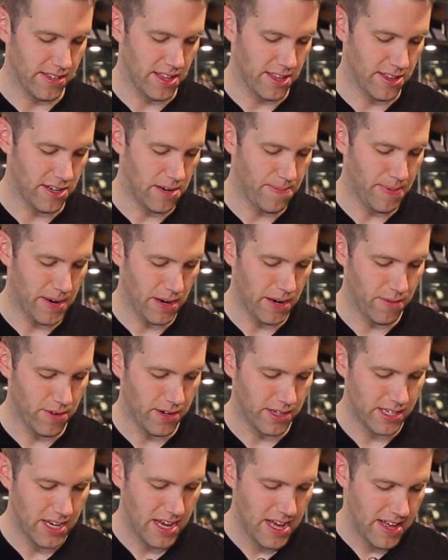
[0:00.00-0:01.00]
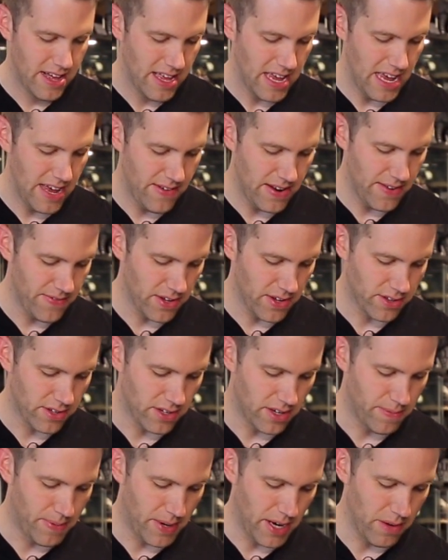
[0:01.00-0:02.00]
the third-party ones, even if the
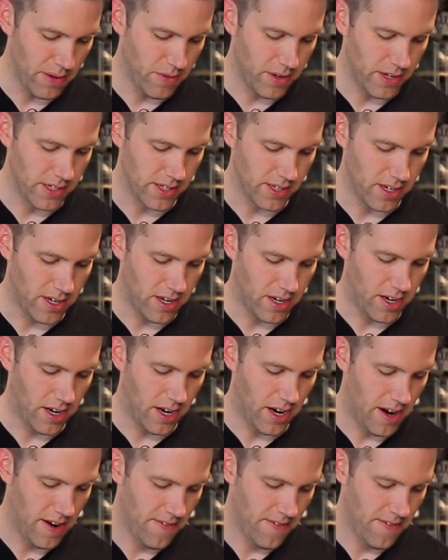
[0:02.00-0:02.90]
third-party ones are